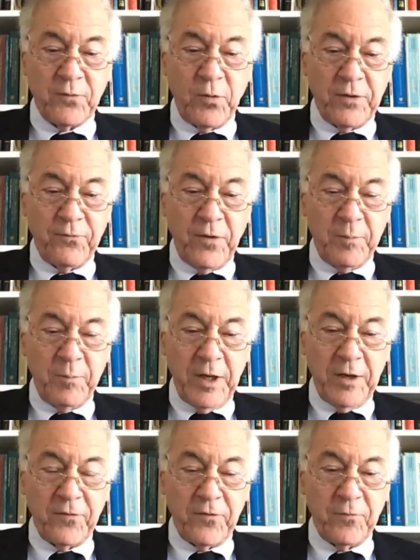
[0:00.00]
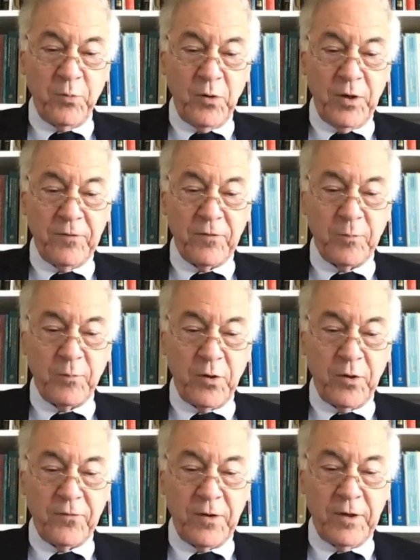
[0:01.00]
25 basis points and
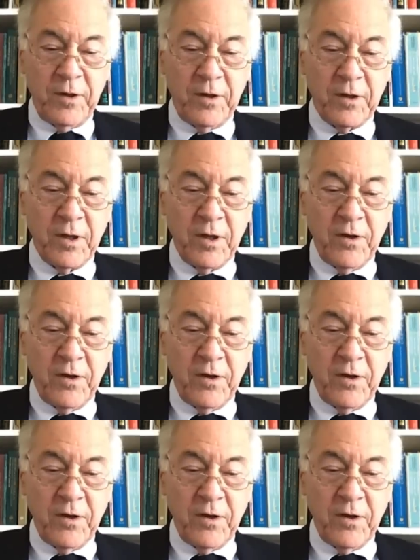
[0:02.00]
put us in a